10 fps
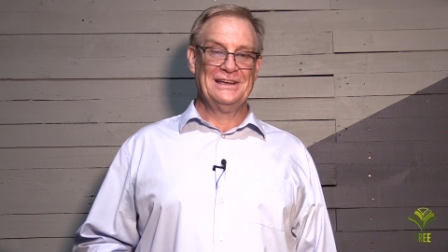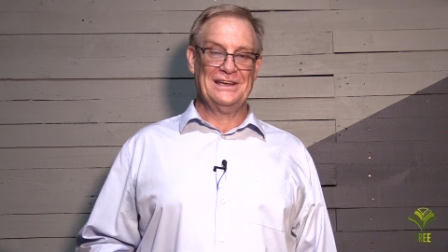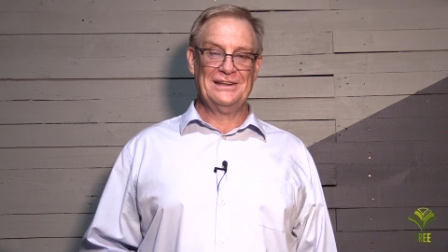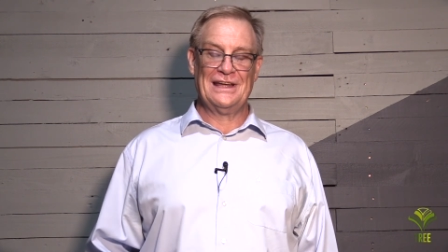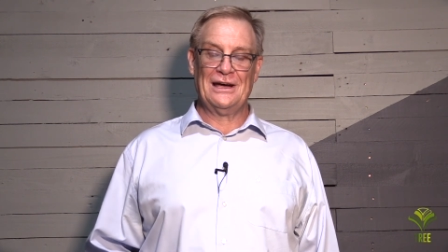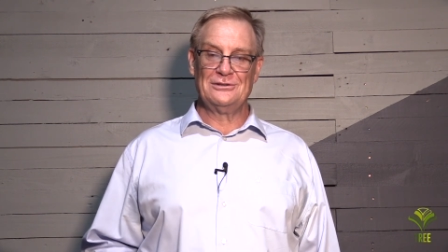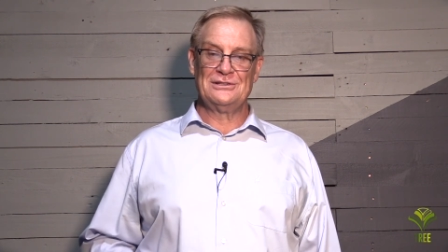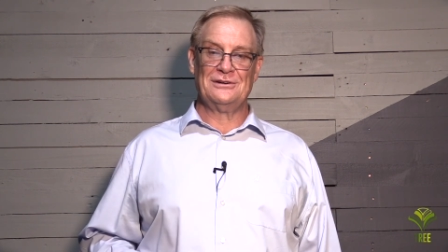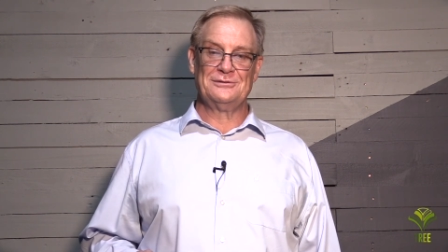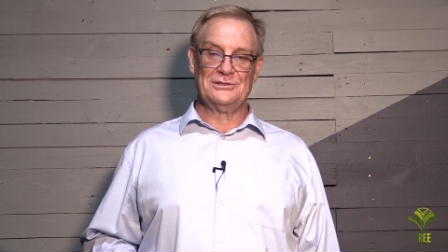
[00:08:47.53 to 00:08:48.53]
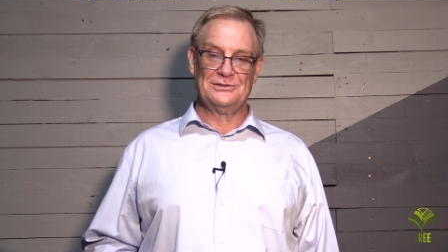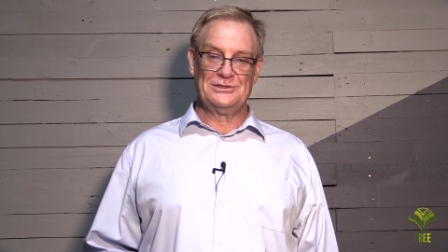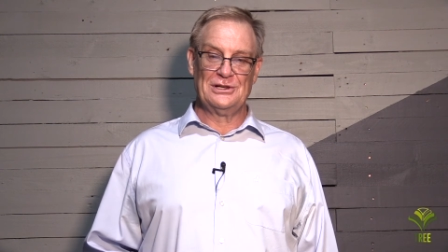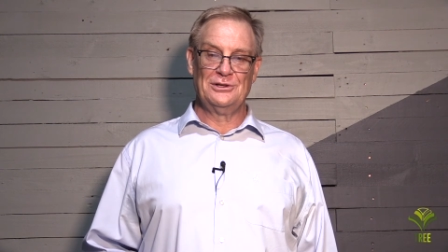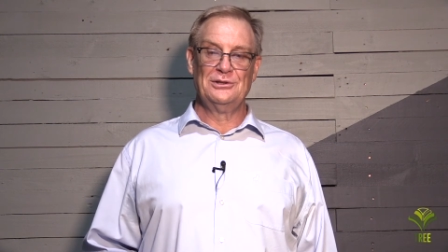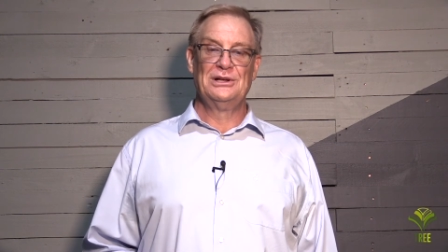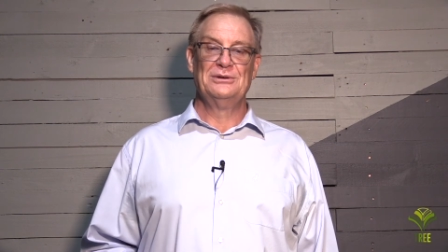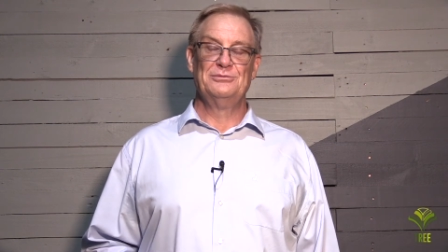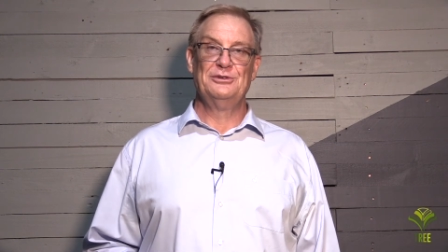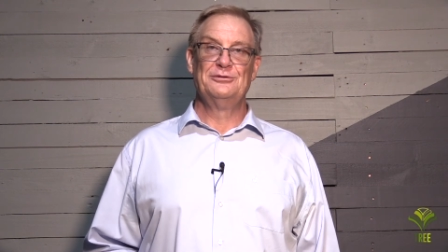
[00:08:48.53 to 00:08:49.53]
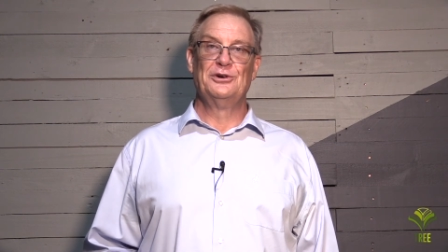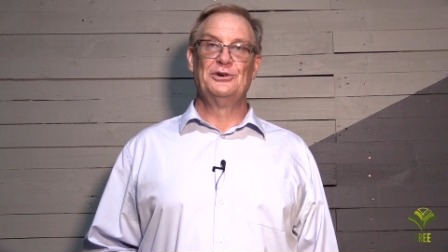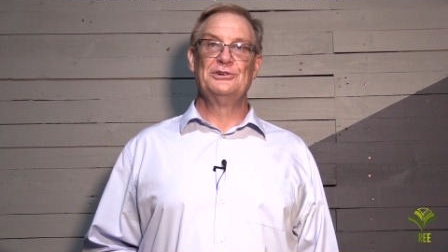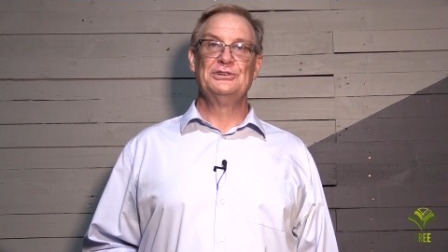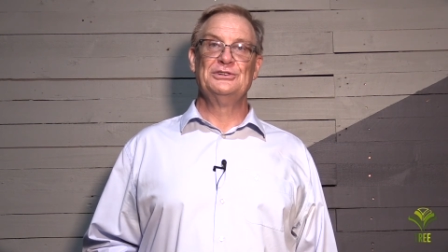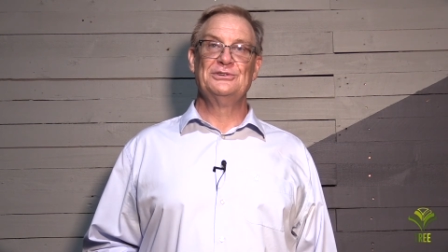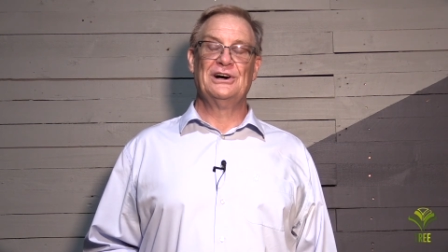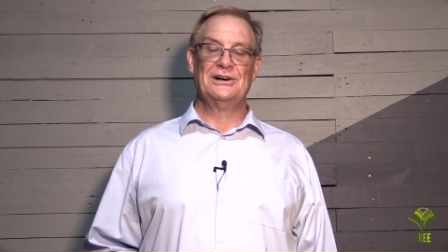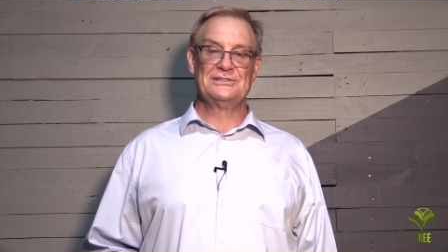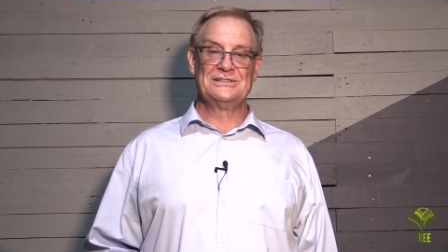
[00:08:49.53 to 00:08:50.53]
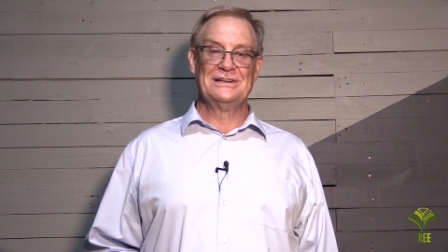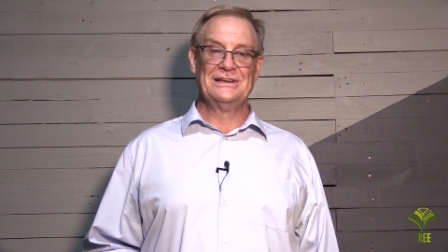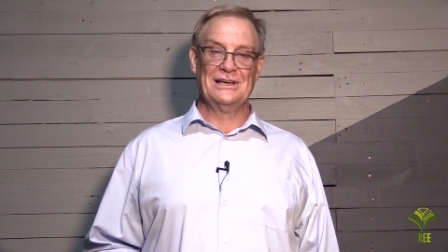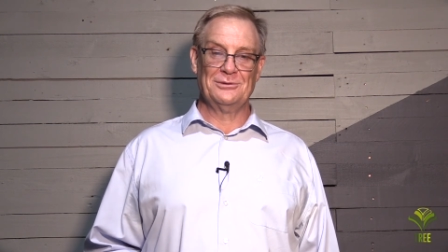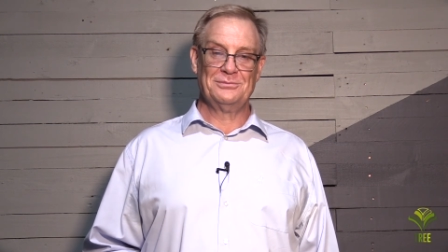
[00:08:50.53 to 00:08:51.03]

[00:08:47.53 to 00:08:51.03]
get out of control before you ask help.